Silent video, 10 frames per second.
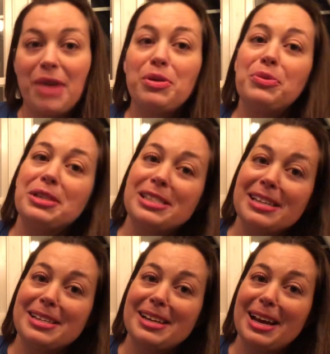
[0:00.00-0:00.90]
And we want to
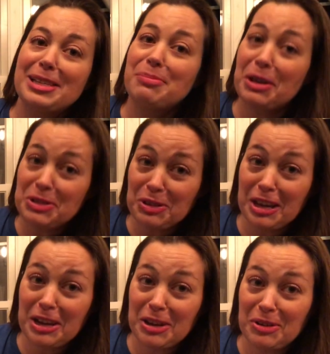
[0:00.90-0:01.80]
send a special
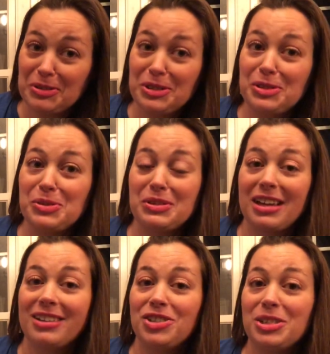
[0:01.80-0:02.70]
thank you to
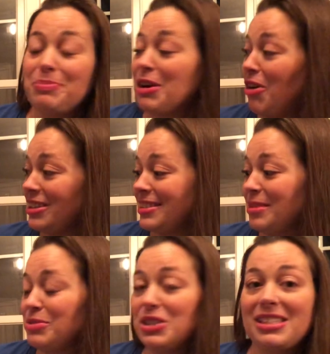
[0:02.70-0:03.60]
Susan. She's been
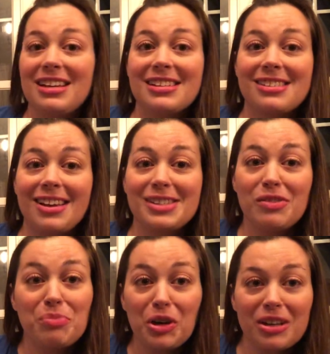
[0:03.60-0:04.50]
awesome. She sent us lots
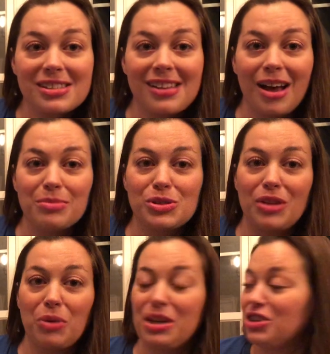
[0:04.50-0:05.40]
of books so
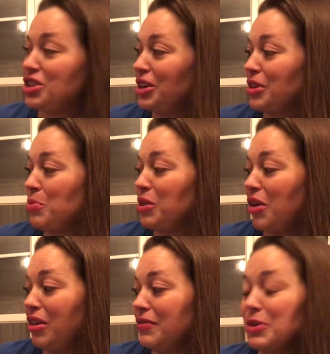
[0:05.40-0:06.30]
that we could share them with
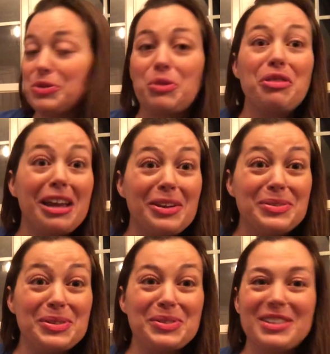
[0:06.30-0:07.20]
all of you. So thank you,
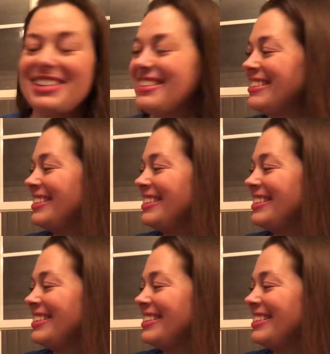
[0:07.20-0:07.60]
Susan.